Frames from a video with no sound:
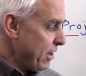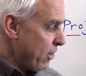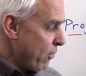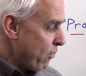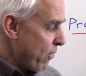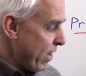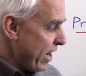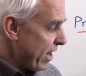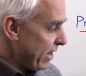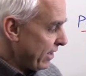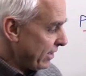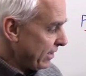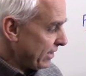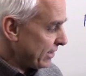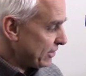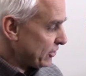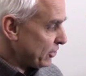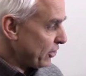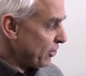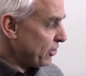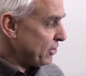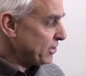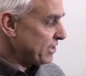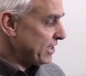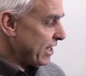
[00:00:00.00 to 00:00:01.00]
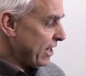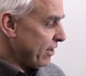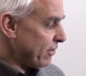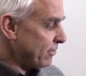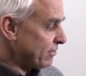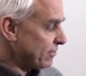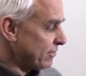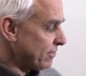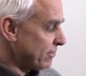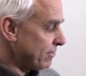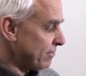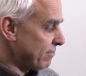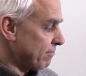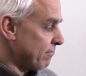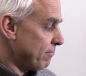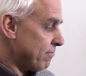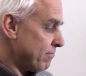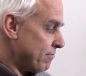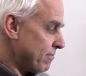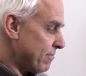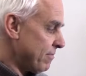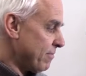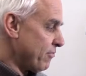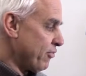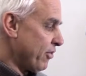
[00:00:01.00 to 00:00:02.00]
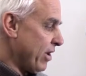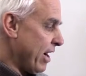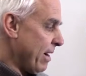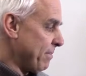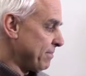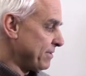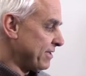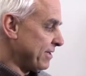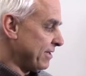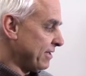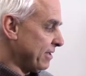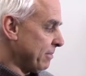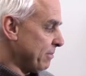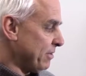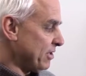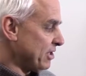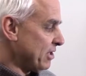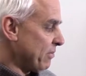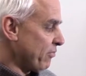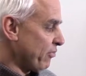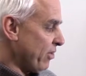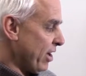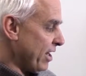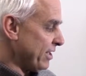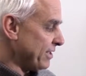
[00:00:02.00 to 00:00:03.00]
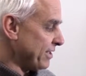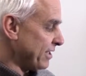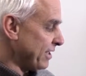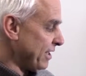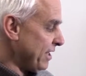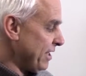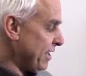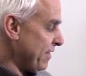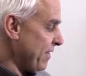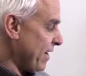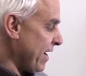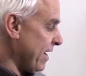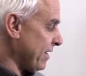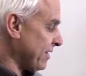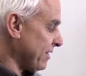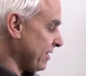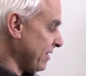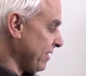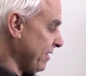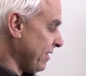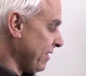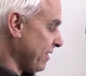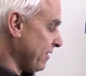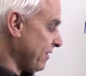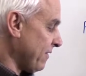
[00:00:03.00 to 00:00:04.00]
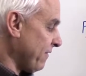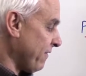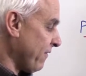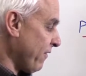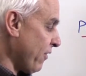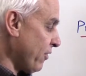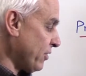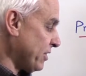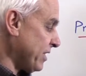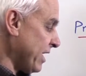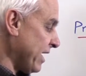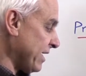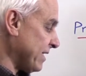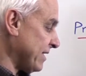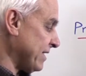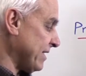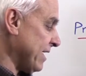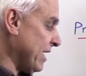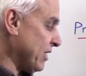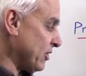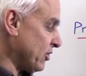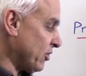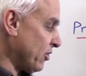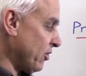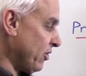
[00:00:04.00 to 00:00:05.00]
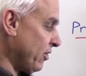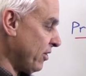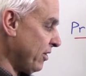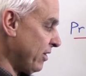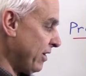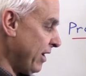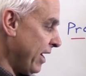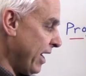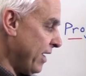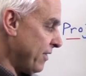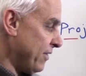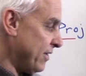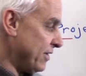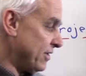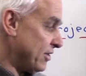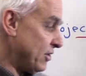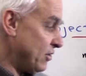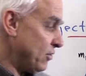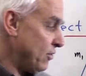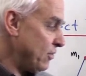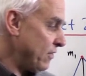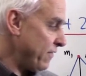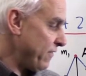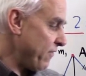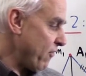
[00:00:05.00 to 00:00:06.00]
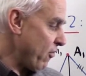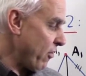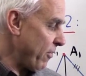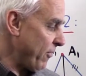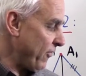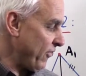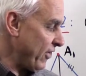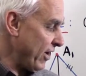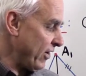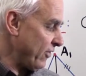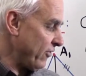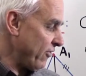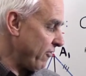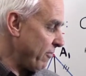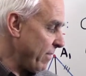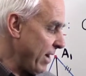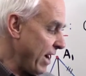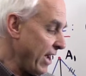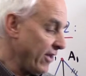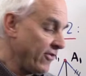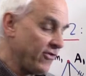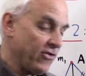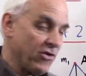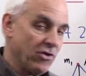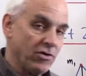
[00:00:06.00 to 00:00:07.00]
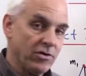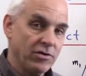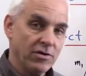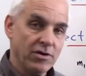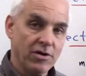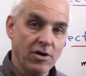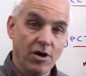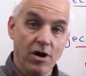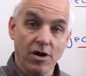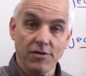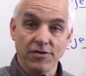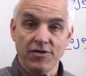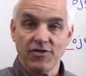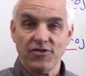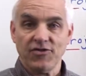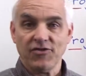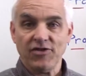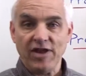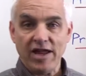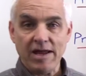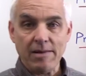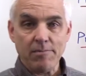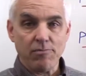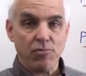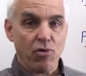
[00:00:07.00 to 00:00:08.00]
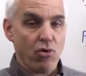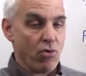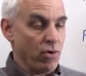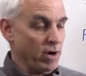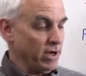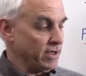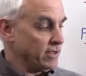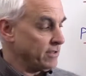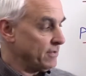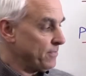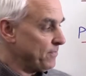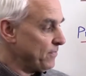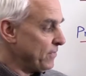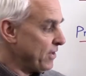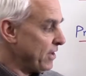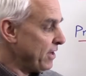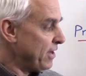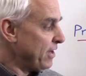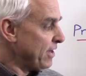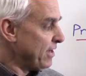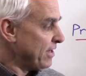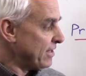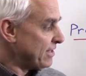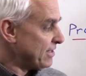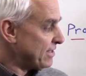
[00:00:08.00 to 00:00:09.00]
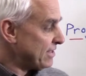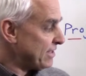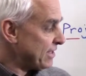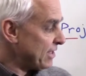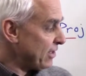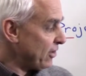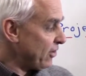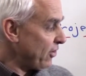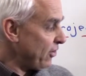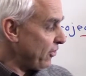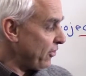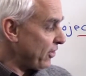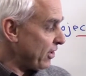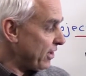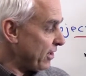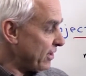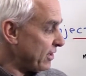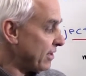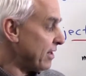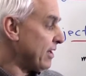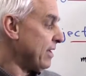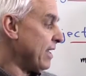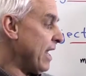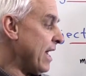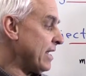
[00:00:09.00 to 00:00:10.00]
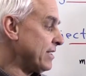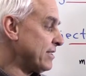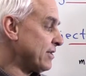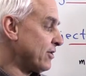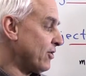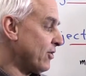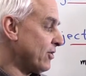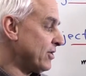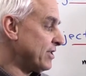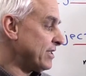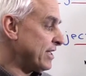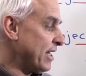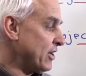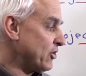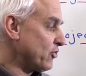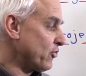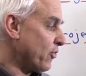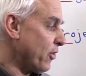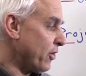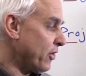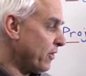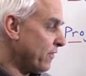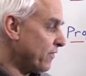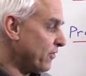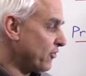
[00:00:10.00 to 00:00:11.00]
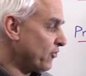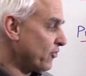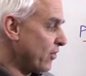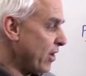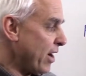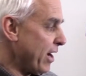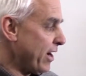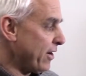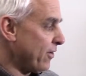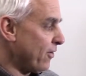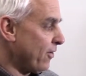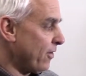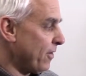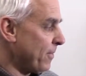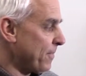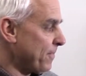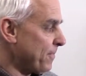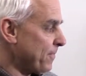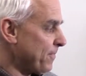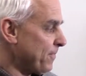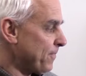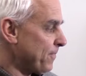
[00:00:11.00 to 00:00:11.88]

Well, it turns out, perhaps a little bit surprisingly, that the vertex center and this uniform center of mass are the same point, still the classical centroid of the triangle.